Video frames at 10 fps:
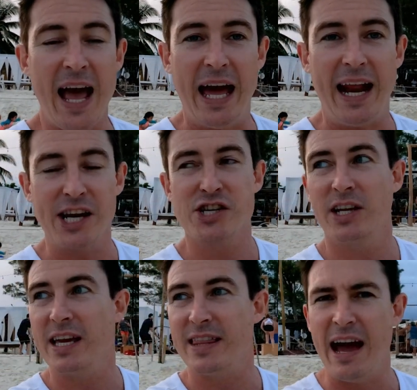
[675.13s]
And
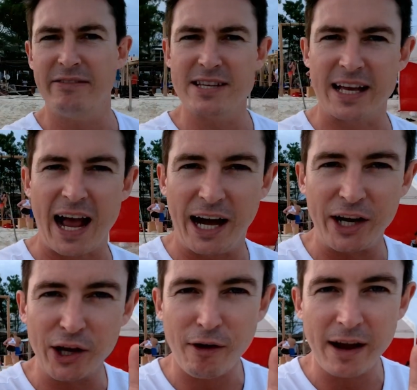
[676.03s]
actually they have this like
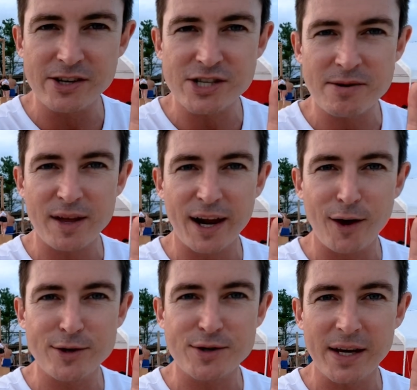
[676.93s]
underground gym that I
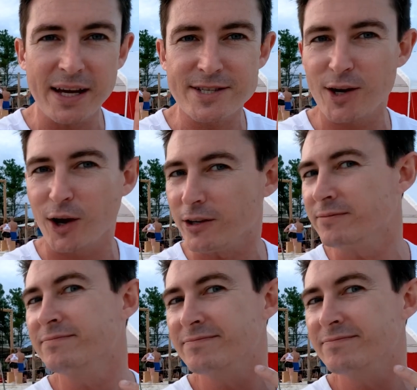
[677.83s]
go to here, so I'm